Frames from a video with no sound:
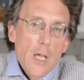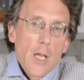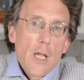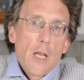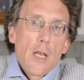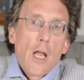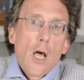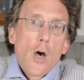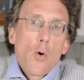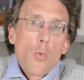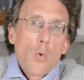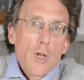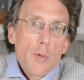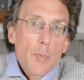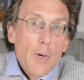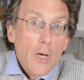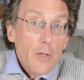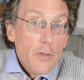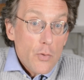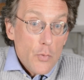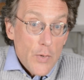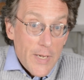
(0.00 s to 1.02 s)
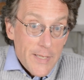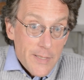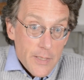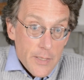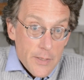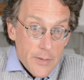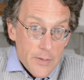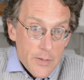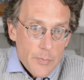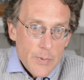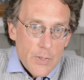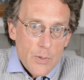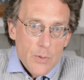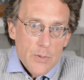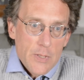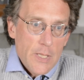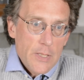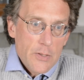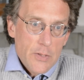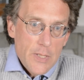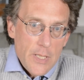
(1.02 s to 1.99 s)
Now, what about the residence? Because
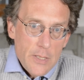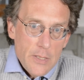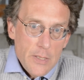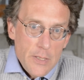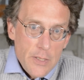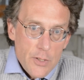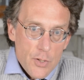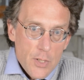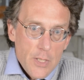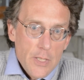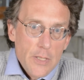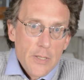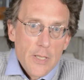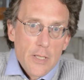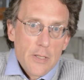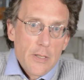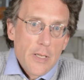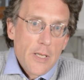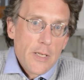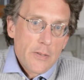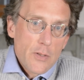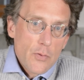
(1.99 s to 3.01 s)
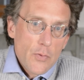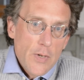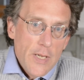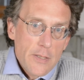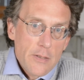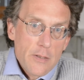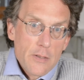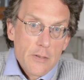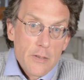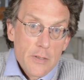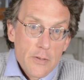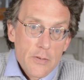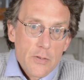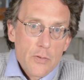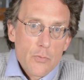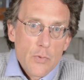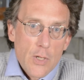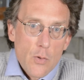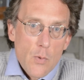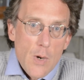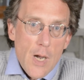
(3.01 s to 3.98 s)
I said initially that there's a residence
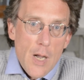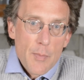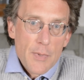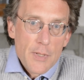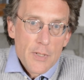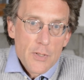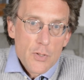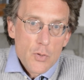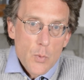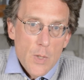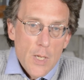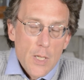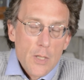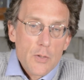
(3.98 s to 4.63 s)
requirement as well.